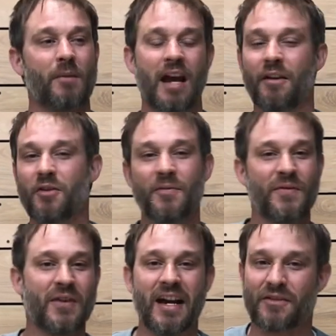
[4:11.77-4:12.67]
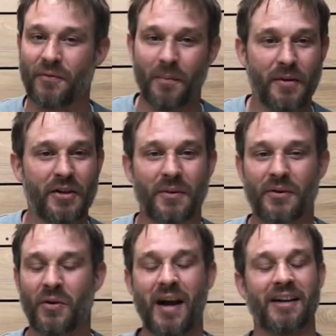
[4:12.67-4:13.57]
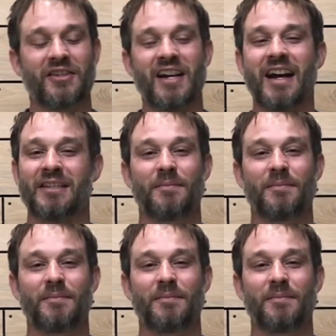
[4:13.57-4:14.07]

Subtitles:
I don't know if you guys are familiar with Cracker Jacks.